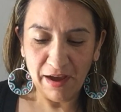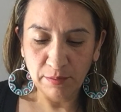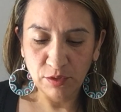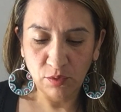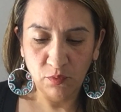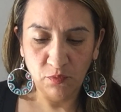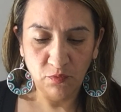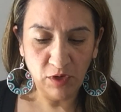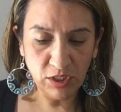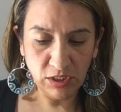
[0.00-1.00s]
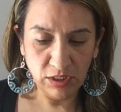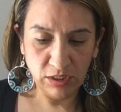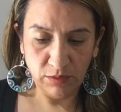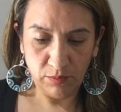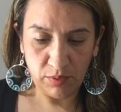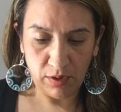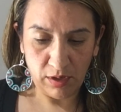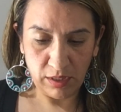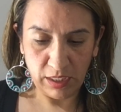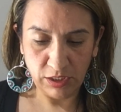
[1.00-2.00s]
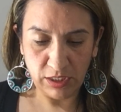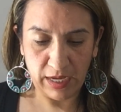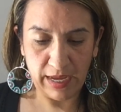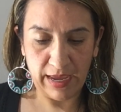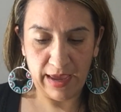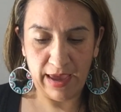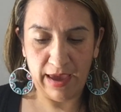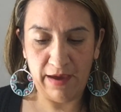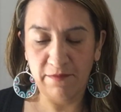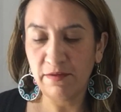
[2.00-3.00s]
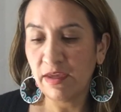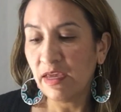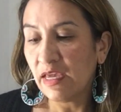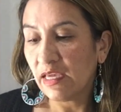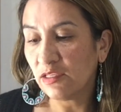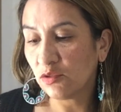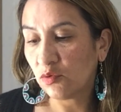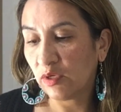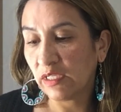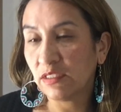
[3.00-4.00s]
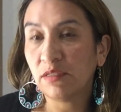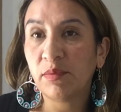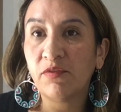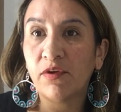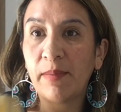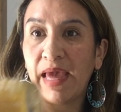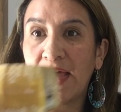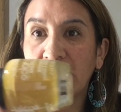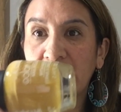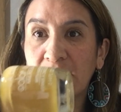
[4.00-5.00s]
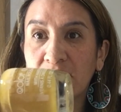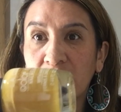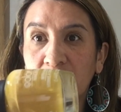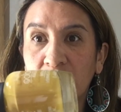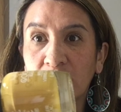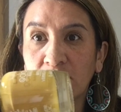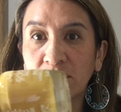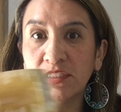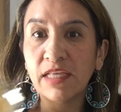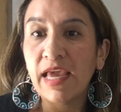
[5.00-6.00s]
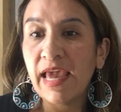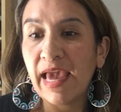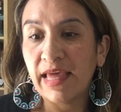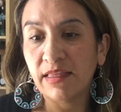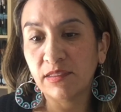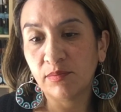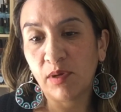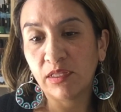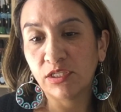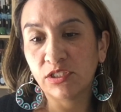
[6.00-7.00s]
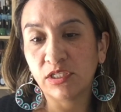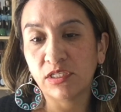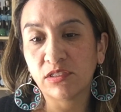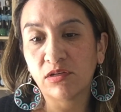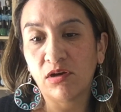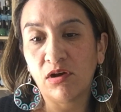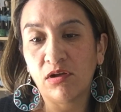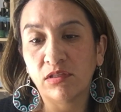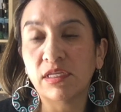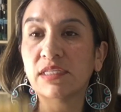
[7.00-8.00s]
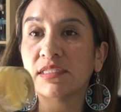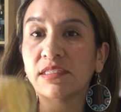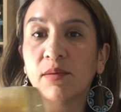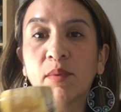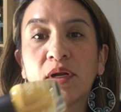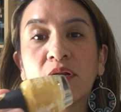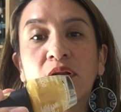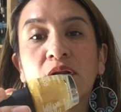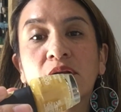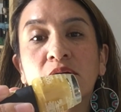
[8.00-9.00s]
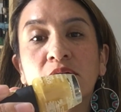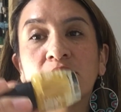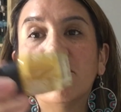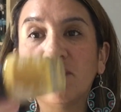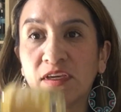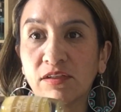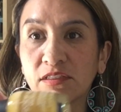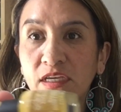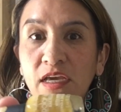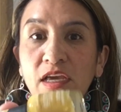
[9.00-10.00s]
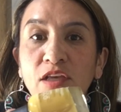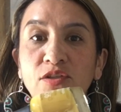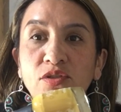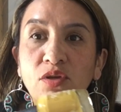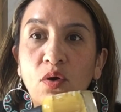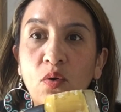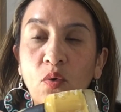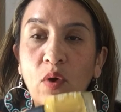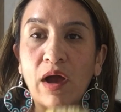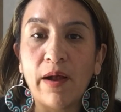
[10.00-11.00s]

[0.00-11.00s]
So first polish I have is going to be from LA Colors, and this polish is called Summer Field. So